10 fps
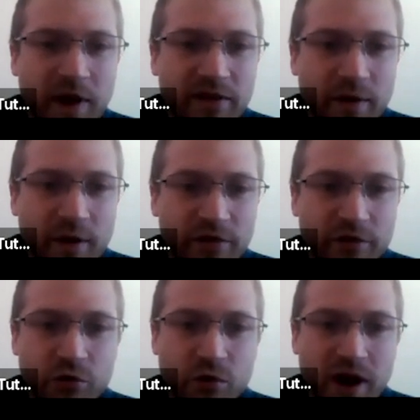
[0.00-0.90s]
basically is
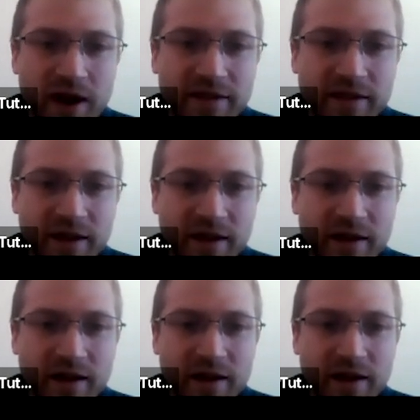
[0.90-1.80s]
creating
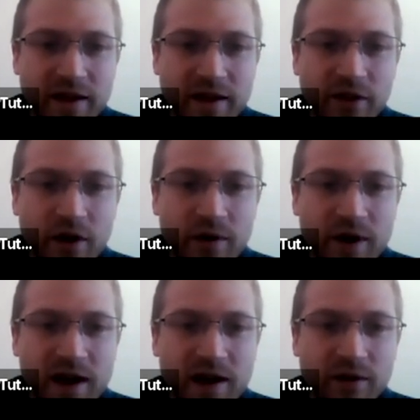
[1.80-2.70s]
its
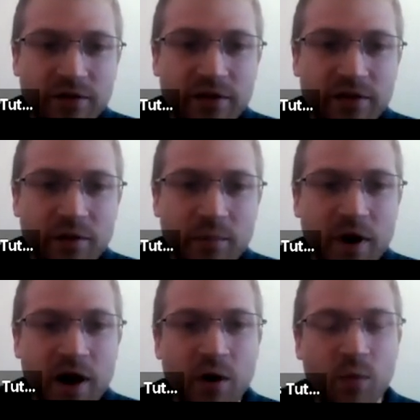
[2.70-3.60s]
own ecosystem
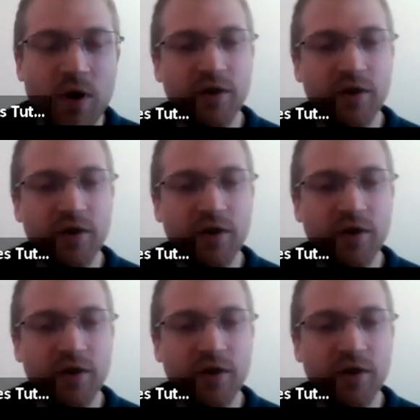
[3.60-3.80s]
where